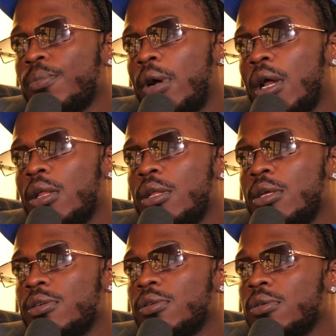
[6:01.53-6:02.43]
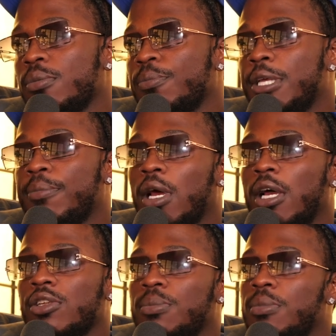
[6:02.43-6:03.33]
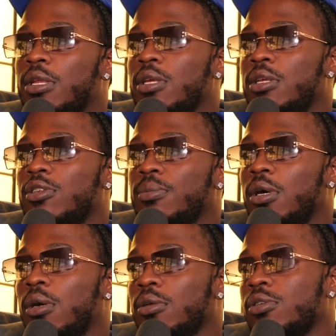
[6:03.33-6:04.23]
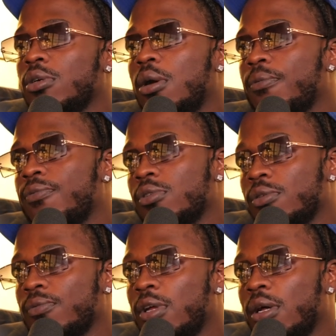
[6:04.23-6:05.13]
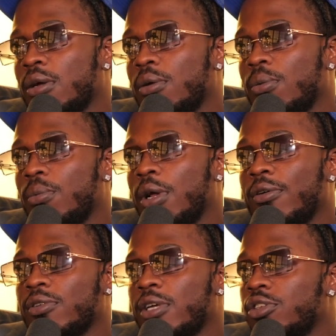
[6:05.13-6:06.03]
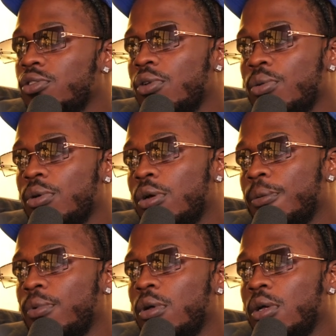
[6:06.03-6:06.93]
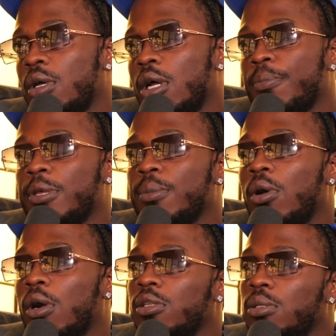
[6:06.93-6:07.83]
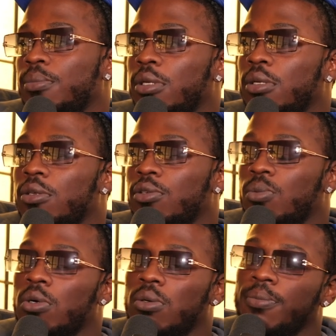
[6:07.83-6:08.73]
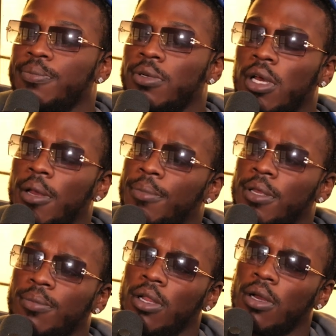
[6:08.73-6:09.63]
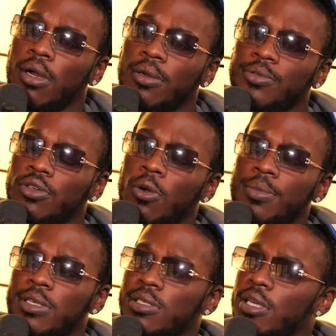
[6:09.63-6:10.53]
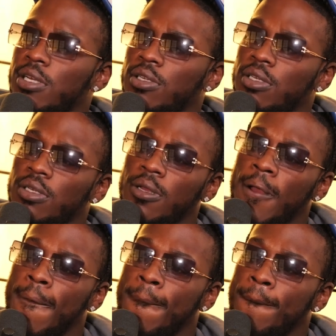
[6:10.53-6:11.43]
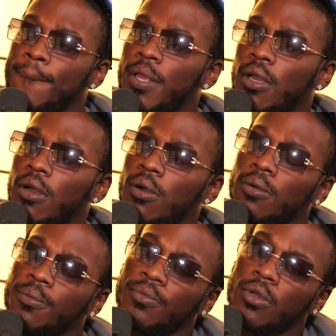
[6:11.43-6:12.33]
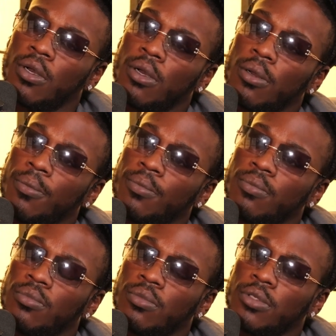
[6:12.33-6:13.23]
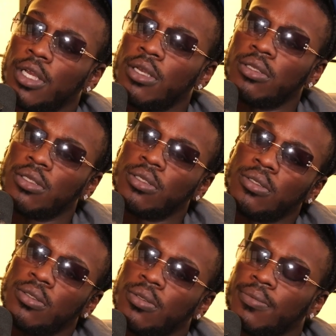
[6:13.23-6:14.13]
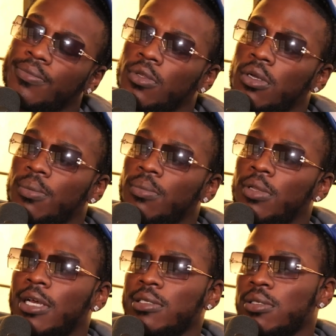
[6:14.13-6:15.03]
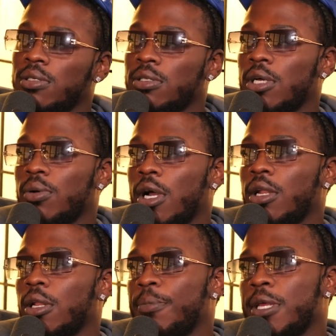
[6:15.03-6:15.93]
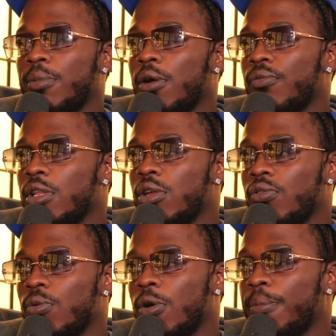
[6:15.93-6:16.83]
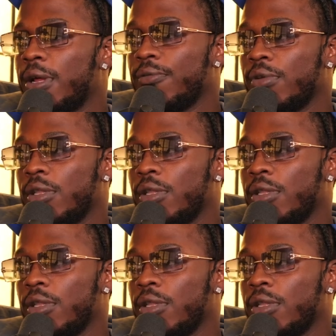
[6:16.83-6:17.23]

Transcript: pioneers, people that actually made it into my circumference of like where I was actually growing up, and people I got to meet as well. But like people like Showbiz, AG, Big L, Jay-Z, Nas, they were kind of the people I really grew up every